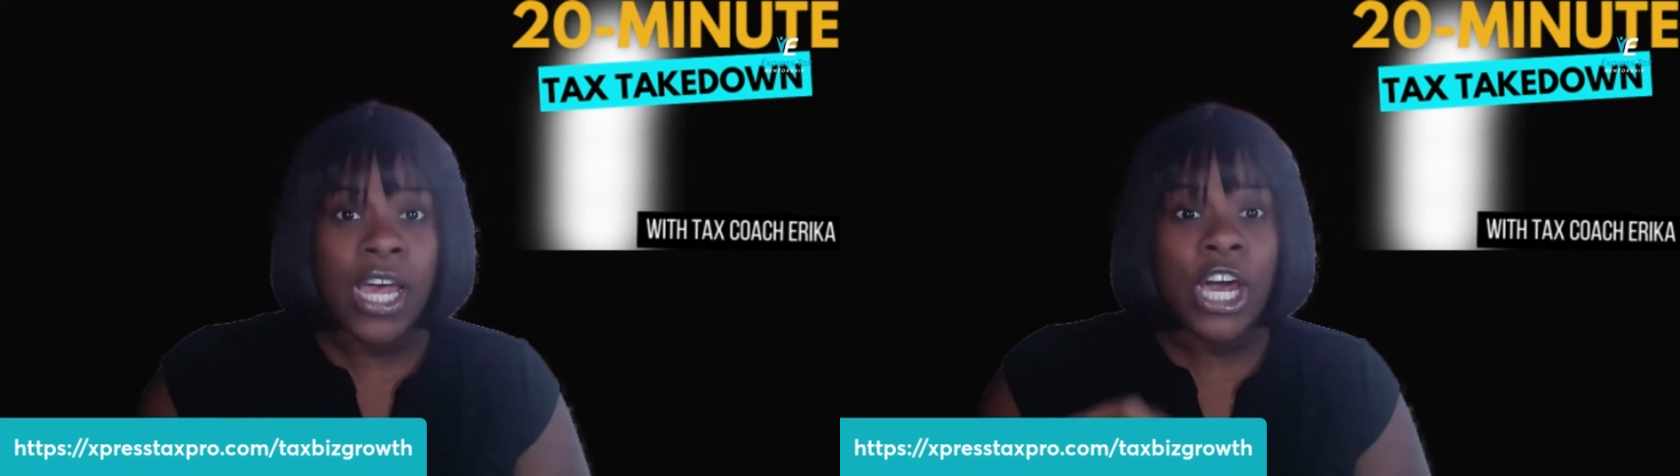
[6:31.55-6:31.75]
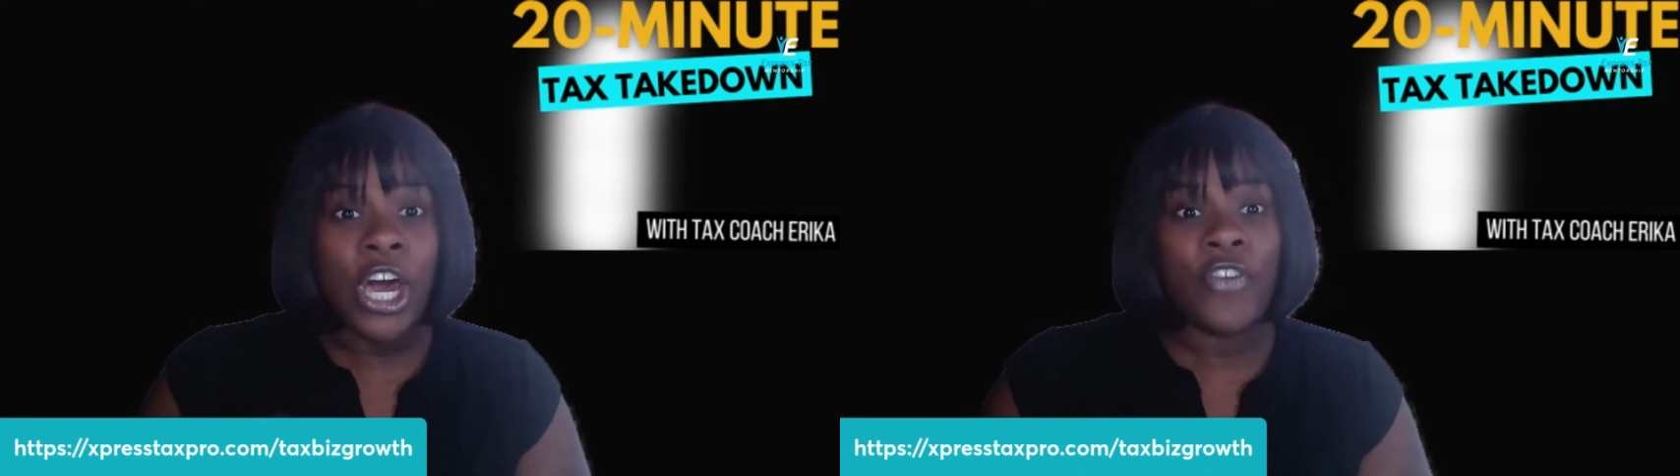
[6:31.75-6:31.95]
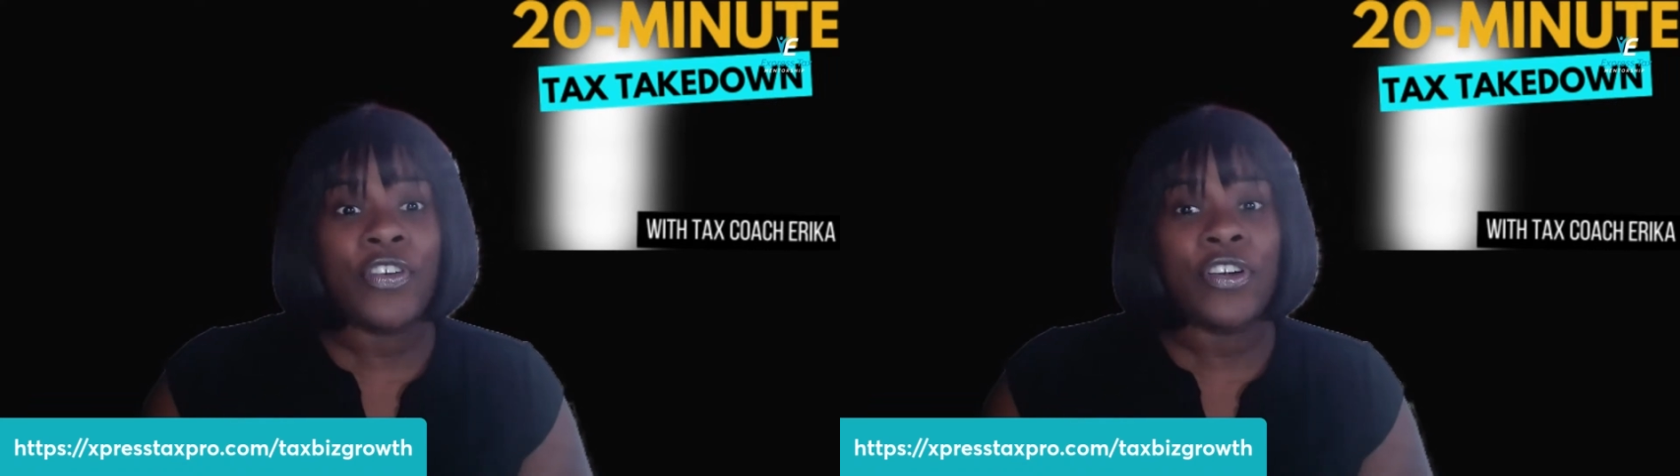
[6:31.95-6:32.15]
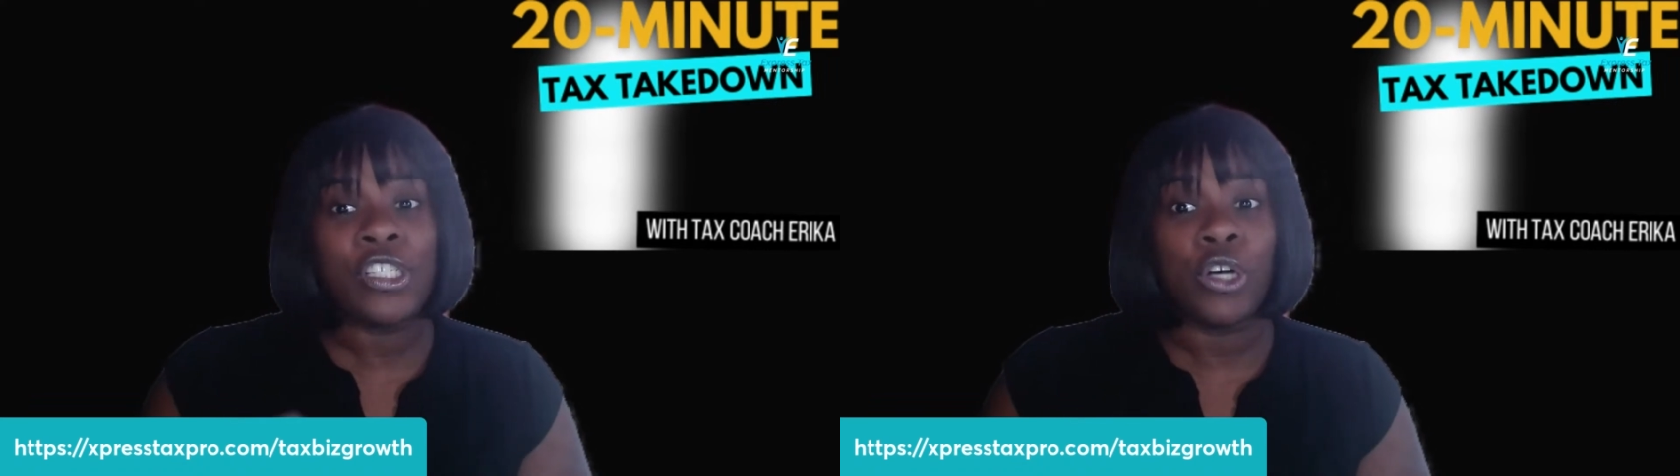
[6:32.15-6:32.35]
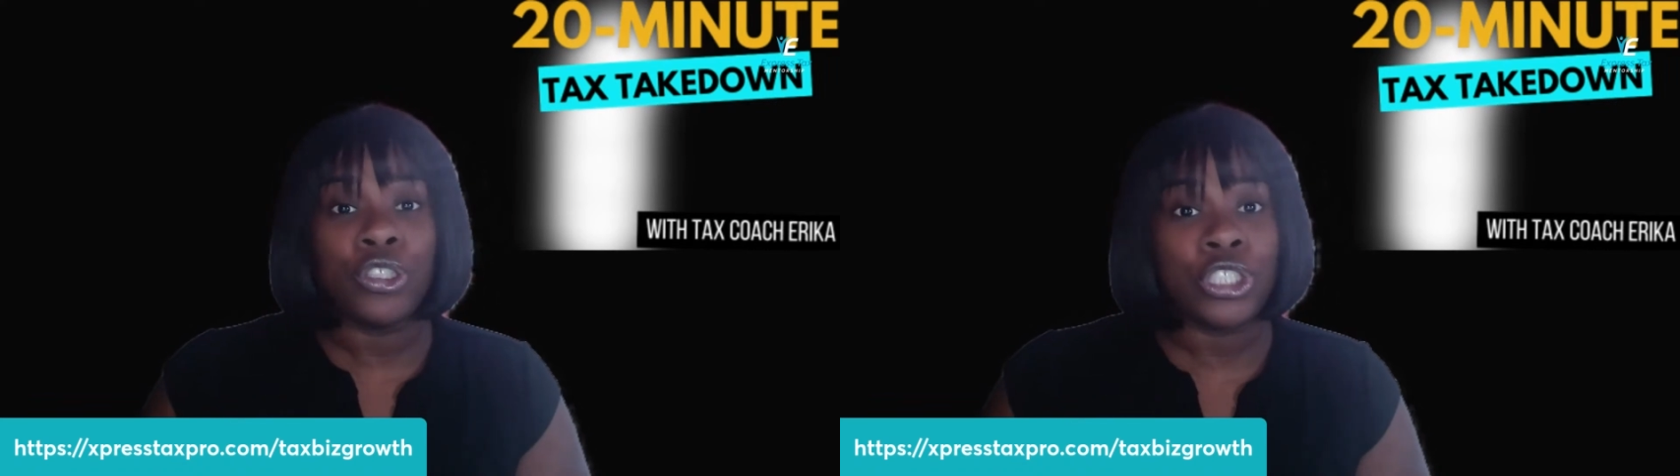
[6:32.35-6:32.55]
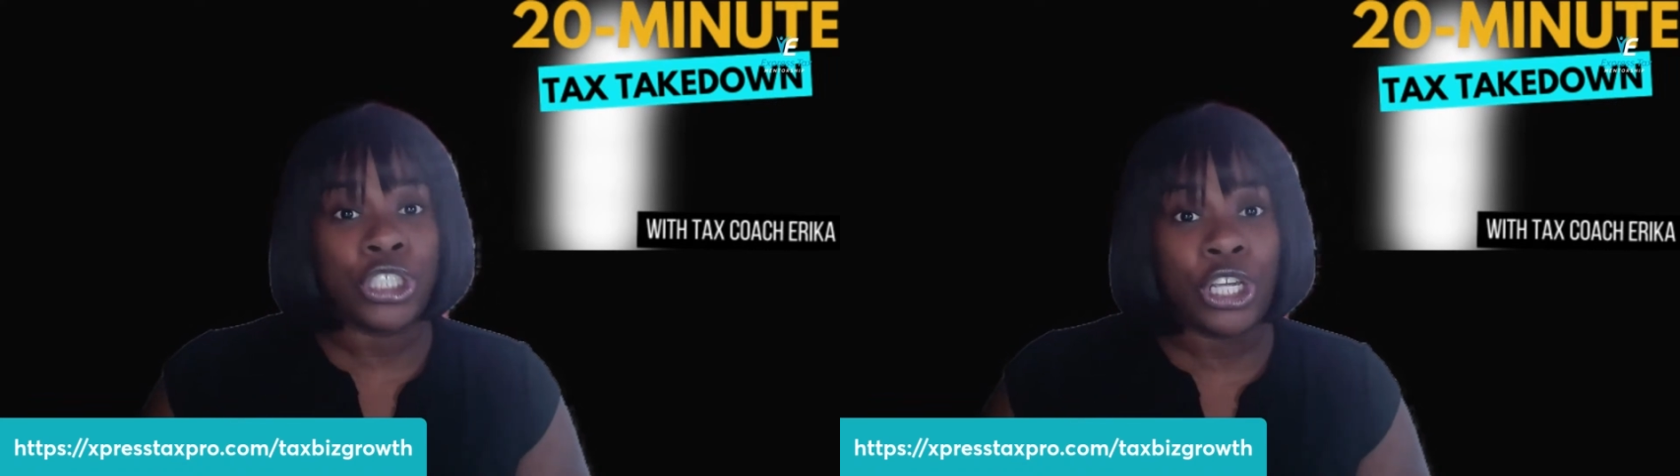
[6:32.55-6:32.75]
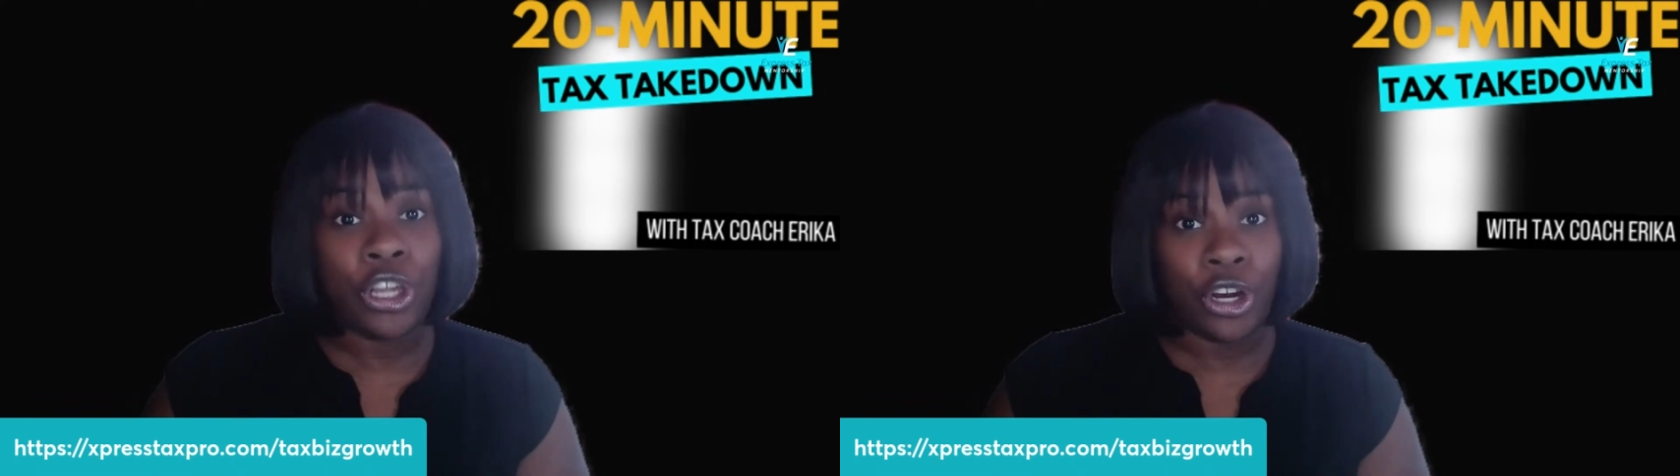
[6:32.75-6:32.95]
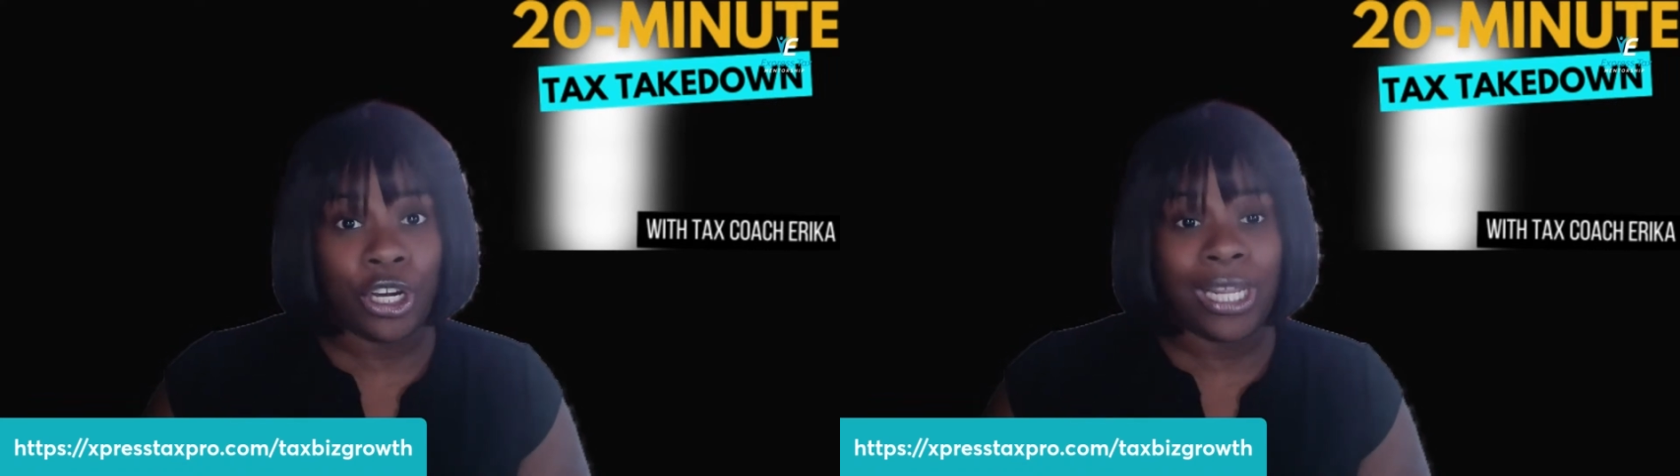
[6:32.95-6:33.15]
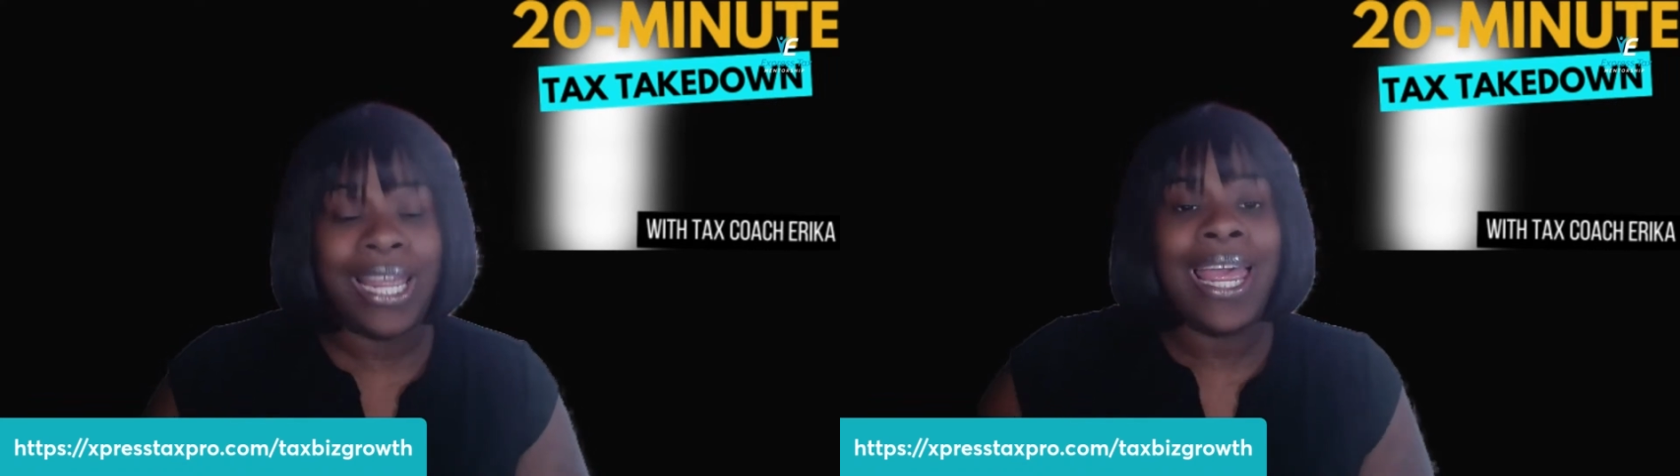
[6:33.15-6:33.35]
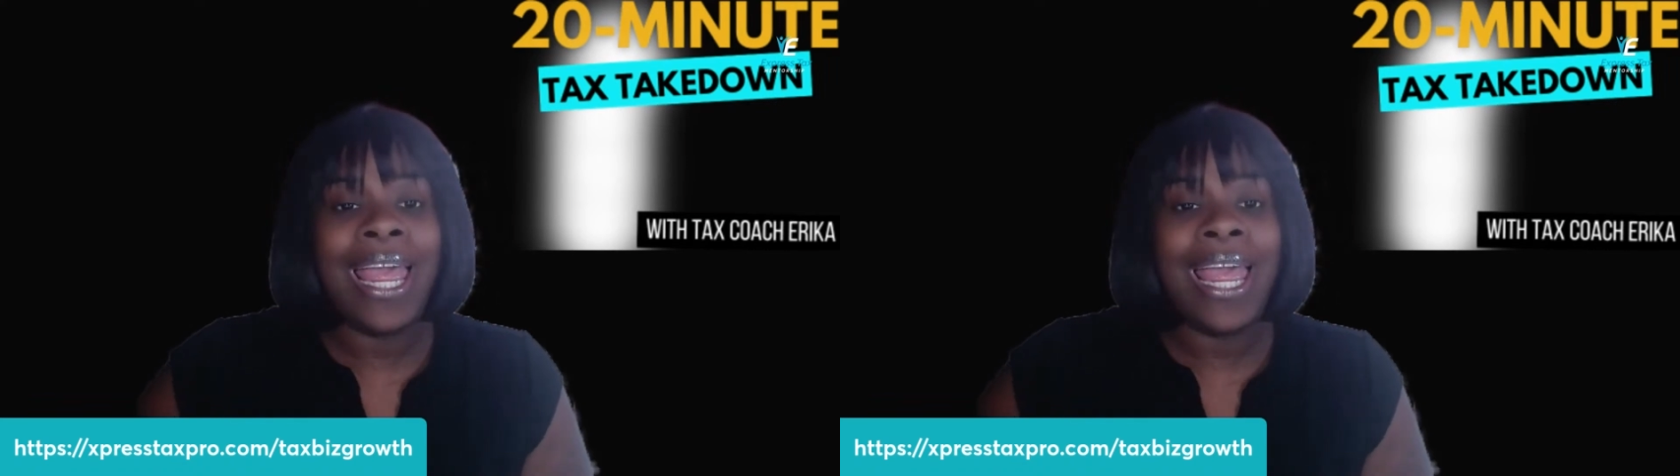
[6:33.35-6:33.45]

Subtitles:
covers Social Security